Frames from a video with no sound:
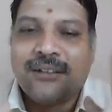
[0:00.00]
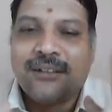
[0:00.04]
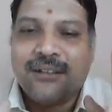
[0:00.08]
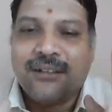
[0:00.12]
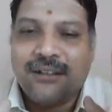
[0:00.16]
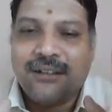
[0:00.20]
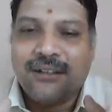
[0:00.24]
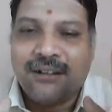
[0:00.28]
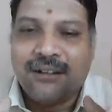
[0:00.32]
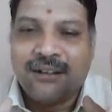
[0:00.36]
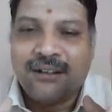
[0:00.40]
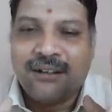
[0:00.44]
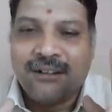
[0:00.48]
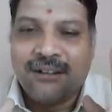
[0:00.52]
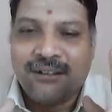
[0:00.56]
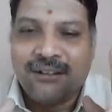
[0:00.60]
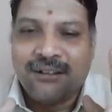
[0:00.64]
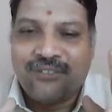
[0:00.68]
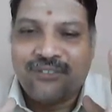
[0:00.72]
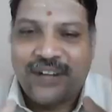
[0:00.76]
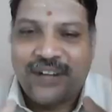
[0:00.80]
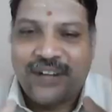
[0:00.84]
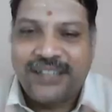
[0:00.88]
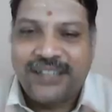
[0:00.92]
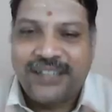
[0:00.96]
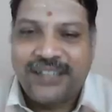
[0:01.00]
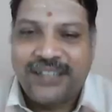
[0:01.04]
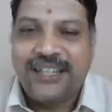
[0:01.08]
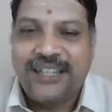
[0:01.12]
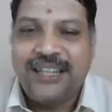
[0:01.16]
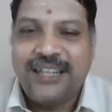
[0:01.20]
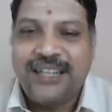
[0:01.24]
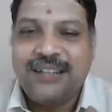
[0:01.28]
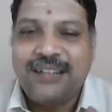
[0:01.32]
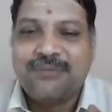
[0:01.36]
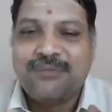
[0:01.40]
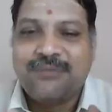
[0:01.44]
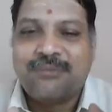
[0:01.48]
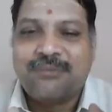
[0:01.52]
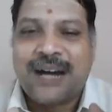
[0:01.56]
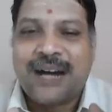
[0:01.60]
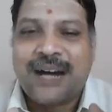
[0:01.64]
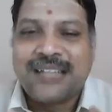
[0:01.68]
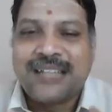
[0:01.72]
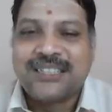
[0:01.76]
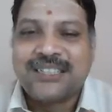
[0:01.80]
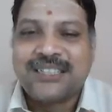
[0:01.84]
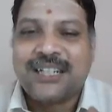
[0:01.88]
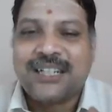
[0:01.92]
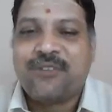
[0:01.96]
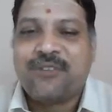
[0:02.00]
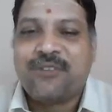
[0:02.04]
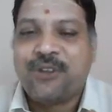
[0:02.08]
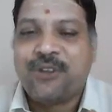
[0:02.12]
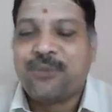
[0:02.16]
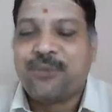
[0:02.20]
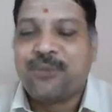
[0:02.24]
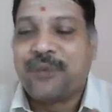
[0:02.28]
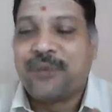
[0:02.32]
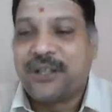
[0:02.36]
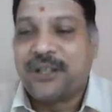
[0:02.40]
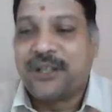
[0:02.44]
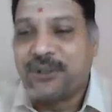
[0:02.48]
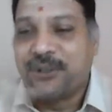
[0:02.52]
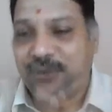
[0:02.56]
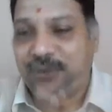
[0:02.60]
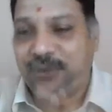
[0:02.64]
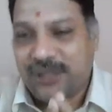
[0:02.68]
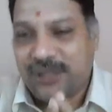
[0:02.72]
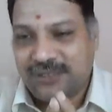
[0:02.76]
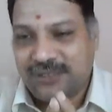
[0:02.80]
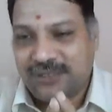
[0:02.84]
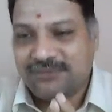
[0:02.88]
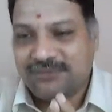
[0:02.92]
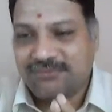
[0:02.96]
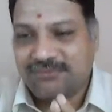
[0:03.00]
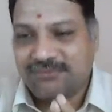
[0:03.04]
find the marginal revenue per unit.